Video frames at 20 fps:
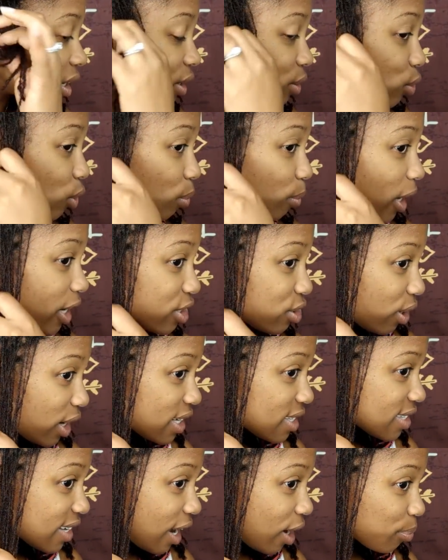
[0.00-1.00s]
Ignore my
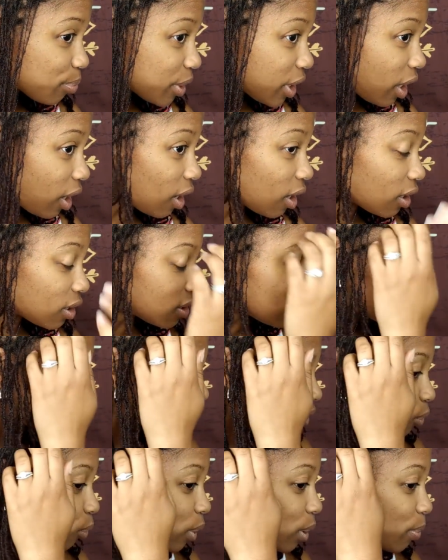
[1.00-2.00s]
dry scalp, y'all.
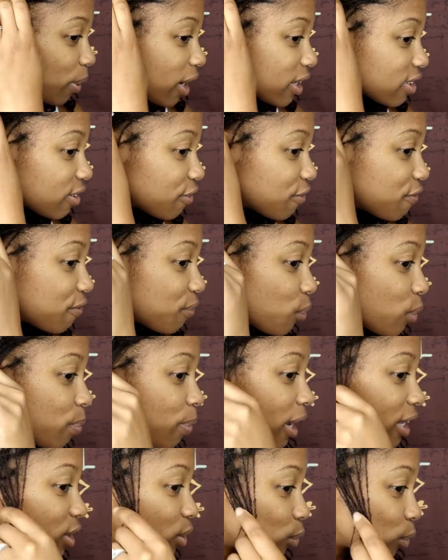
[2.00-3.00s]
We about
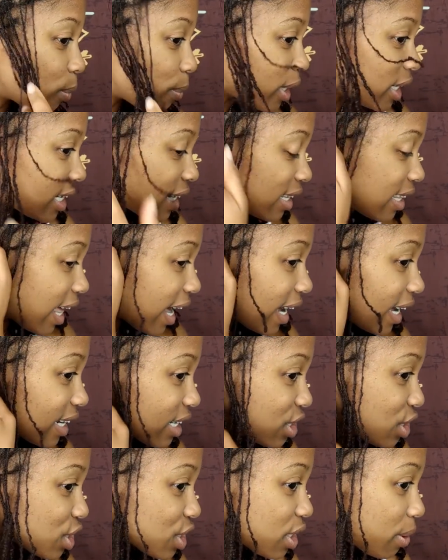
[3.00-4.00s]
to remedy that
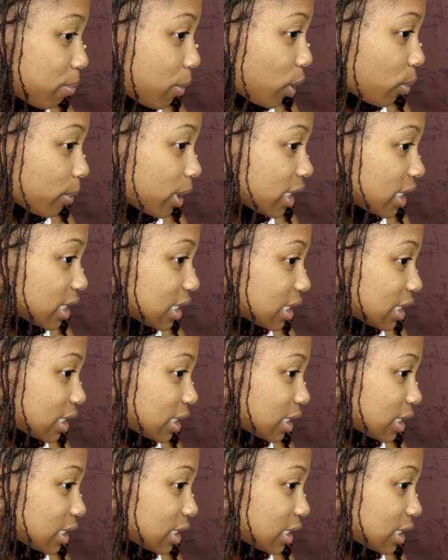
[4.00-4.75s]
in just a moment.